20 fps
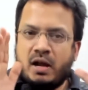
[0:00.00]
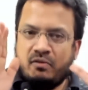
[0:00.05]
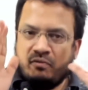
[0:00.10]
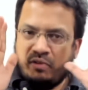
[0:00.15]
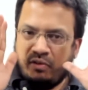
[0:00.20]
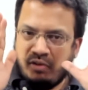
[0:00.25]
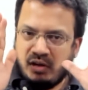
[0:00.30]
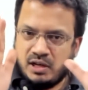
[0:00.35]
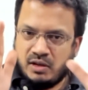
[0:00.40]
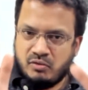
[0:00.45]
we
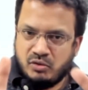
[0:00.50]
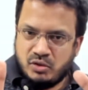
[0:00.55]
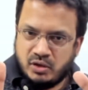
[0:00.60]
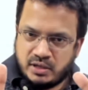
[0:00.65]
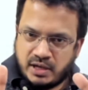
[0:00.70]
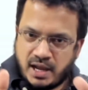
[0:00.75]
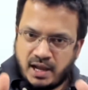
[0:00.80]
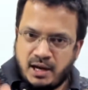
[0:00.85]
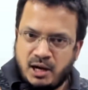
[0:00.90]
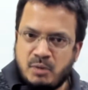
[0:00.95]
will give you the
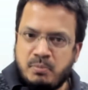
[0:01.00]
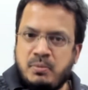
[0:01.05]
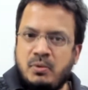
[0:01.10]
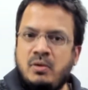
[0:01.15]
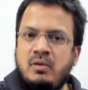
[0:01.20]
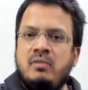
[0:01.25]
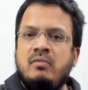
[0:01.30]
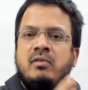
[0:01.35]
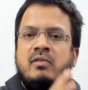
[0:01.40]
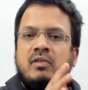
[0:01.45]
talent
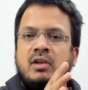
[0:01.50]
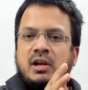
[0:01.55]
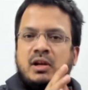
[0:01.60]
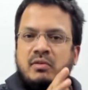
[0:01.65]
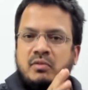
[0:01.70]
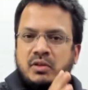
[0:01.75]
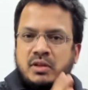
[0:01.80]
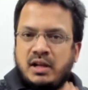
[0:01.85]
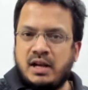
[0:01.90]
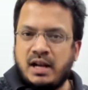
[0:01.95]
pool, we will give you the